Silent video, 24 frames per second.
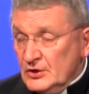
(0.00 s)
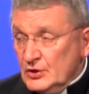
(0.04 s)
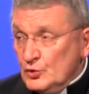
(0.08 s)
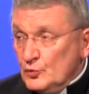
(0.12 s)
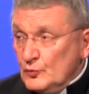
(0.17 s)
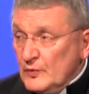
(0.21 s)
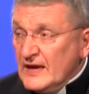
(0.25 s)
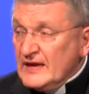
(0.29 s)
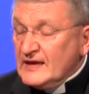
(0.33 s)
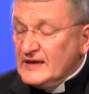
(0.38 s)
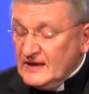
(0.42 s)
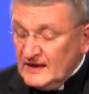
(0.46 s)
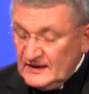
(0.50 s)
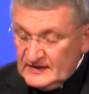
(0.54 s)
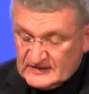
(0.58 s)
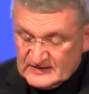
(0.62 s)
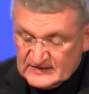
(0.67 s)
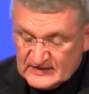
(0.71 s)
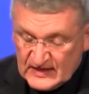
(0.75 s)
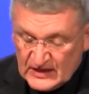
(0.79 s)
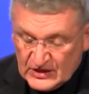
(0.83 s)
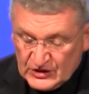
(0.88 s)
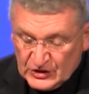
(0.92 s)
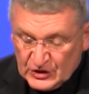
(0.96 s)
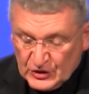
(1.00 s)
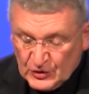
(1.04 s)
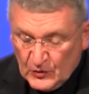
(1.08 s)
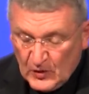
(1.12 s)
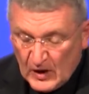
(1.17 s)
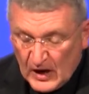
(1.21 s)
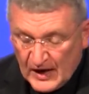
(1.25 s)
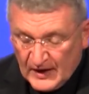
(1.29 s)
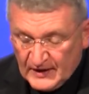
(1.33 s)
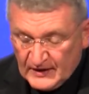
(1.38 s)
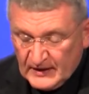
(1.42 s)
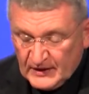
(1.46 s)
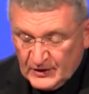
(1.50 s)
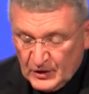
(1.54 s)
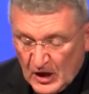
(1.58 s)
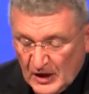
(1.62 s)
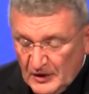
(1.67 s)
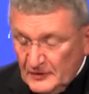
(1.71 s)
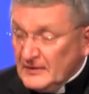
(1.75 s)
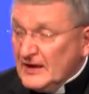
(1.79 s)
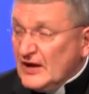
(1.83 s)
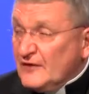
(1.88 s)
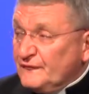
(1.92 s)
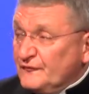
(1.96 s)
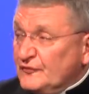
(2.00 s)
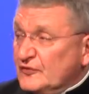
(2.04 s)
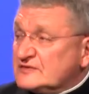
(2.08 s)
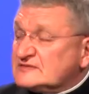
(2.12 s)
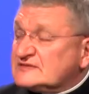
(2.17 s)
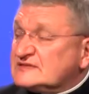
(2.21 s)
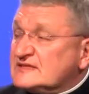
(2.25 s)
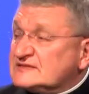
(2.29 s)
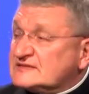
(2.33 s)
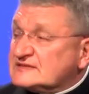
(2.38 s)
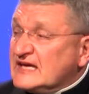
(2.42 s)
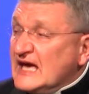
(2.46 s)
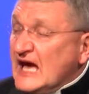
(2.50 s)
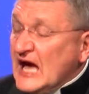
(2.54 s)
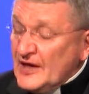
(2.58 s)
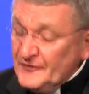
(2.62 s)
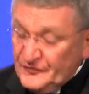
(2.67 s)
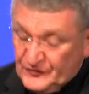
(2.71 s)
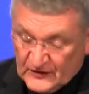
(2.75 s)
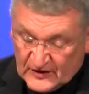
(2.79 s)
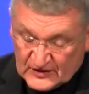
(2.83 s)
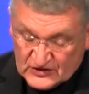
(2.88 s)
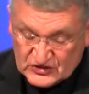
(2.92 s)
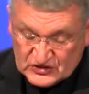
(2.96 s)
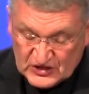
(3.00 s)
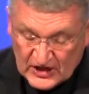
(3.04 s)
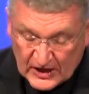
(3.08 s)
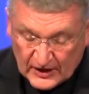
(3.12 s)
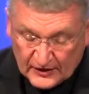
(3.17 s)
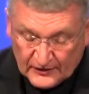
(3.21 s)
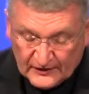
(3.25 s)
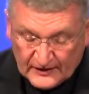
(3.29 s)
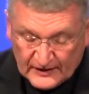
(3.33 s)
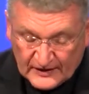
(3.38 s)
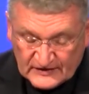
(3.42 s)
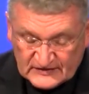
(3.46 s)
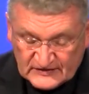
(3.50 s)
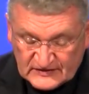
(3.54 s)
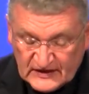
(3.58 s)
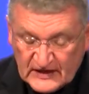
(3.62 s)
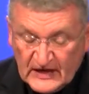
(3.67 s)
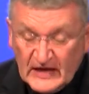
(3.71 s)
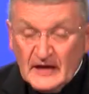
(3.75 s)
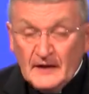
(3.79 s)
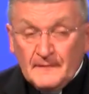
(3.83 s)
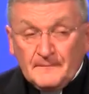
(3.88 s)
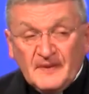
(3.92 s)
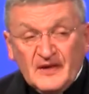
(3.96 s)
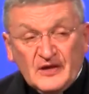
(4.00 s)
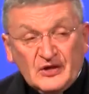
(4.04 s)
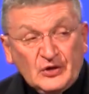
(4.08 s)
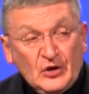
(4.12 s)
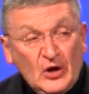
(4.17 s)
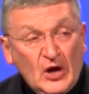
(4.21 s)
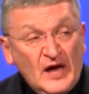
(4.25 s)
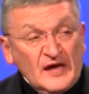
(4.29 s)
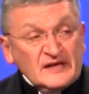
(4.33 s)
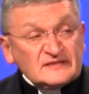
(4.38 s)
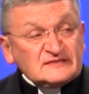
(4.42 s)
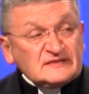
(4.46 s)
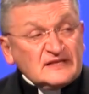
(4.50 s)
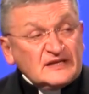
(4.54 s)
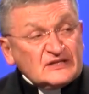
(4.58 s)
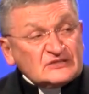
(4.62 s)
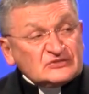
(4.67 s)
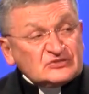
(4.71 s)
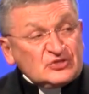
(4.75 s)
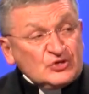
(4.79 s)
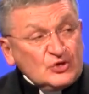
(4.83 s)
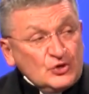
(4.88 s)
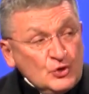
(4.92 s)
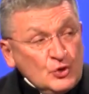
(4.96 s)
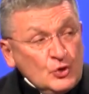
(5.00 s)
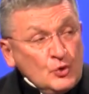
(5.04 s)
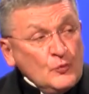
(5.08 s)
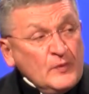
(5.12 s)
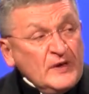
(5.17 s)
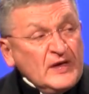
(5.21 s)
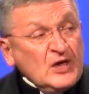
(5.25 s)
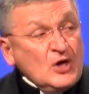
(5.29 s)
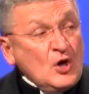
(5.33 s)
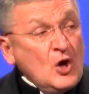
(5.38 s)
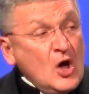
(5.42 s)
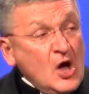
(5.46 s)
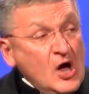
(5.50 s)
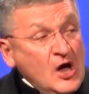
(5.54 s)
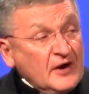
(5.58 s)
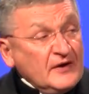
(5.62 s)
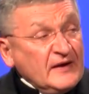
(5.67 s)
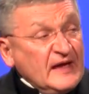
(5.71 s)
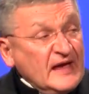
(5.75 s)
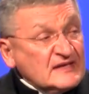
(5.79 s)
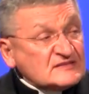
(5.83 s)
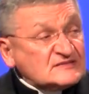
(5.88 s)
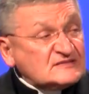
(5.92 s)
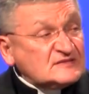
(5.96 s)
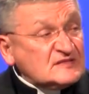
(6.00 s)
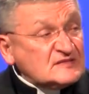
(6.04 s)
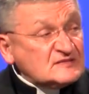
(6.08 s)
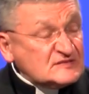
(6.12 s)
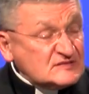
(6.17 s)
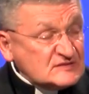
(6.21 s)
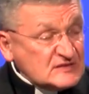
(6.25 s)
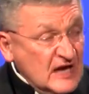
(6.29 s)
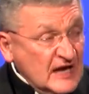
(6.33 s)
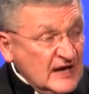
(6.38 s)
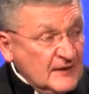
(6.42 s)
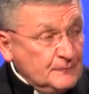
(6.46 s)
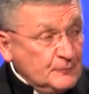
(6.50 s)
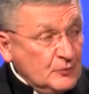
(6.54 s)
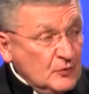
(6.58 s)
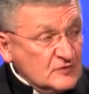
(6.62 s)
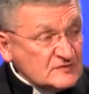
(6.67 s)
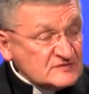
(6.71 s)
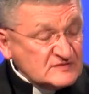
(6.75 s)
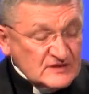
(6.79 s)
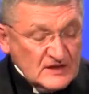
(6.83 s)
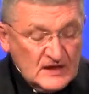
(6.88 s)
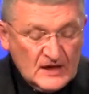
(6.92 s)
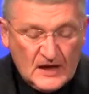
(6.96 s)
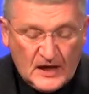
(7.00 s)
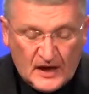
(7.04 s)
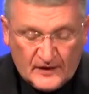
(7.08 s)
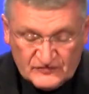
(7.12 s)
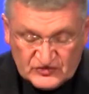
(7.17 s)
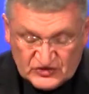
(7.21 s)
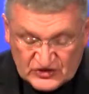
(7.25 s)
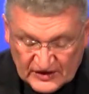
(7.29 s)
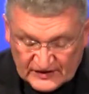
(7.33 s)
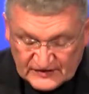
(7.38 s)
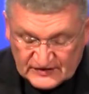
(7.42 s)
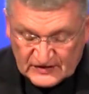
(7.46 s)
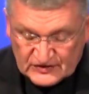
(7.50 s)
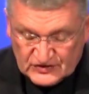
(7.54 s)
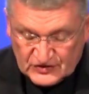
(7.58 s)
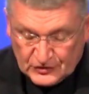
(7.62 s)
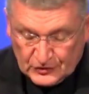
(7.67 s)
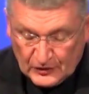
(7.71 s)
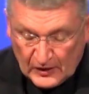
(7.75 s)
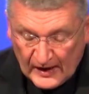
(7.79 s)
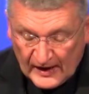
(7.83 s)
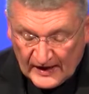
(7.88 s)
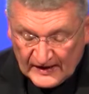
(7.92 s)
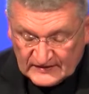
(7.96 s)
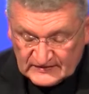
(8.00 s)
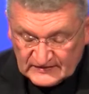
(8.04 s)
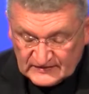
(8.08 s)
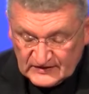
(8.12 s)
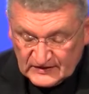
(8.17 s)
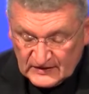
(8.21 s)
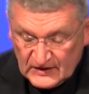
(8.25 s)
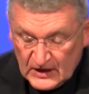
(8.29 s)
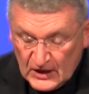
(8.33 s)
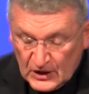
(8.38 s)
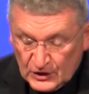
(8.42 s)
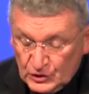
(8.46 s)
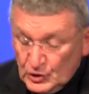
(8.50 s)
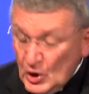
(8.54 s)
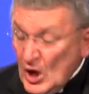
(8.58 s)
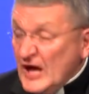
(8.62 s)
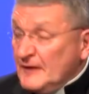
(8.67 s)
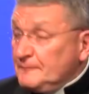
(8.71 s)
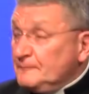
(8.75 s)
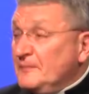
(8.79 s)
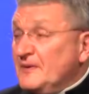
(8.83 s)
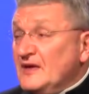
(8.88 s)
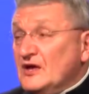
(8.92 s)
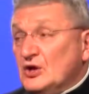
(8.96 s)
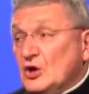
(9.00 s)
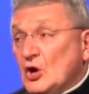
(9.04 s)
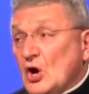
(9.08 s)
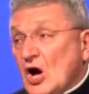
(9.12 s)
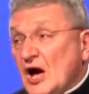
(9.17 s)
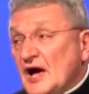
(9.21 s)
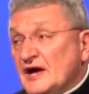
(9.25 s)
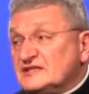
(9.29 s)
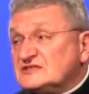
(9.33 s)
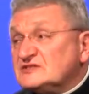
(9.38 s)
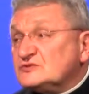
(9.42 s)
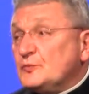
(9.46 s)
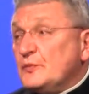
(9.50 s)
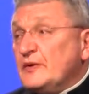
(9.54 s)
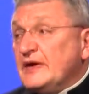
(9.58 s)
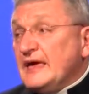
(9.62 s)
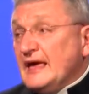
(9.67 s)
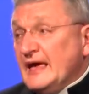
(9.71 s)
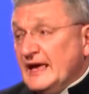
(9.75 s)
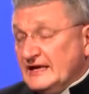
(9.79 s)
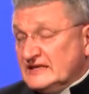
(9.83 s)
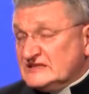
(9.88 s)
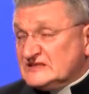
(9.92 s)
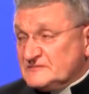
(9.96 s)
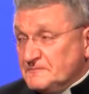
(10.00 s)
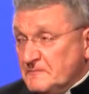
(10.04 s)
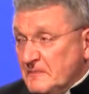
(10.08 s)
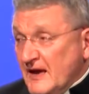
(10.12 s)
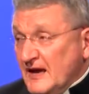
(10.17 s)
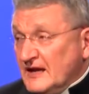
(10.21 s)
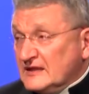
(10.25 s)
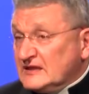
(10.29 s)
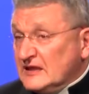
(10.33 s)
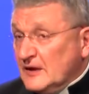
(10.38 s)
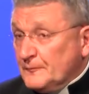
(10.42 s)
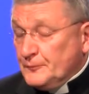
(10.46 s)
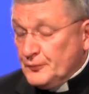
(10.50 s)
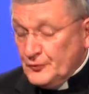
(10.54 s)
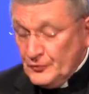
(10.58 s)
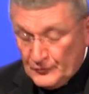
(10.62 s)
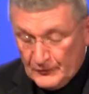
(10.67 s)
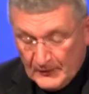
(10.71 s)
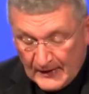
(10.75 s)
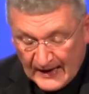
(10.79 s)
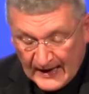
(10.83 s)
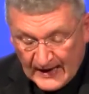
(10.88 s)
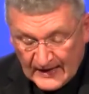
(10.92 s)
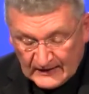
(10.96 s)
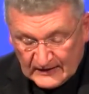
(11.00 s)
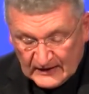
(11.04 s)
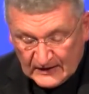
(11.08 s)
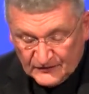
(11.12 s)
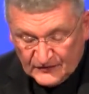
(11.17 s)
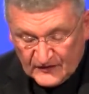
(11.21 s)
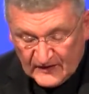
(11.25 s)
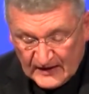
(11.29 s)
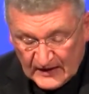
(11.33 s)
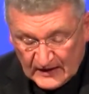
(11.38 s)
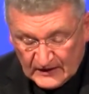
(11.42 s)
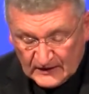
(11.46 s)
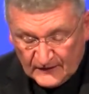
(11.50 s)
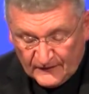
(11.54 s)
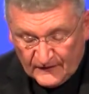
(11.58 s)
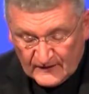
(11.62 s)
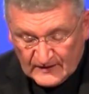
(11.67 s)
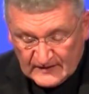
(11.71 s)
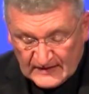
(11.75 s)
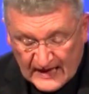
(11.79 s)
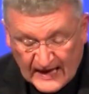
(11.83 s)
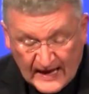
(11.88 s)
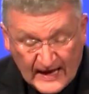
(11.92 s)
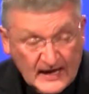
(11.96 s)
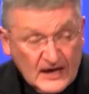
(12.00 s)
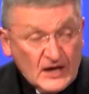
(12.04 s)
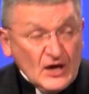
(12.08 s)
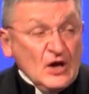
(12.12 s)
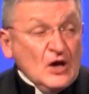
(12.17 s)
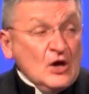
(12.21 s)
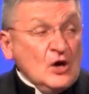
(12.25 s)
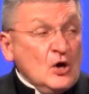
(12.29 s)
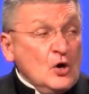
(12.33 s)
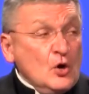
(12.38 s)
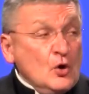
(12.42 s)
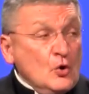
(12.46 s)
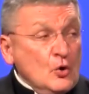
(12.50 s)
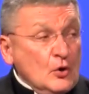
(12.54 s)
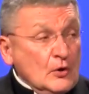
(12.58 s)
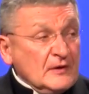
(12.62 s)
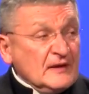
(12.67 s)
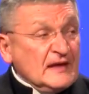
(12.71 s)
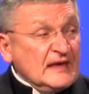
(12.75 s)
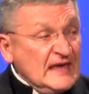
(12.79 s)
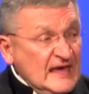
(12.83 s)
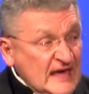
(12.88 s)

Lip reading: We continue in our efforts as Catholic Charities because it is who we are as disciples of Jesus Christ, not because we expect a parade at the end of the day or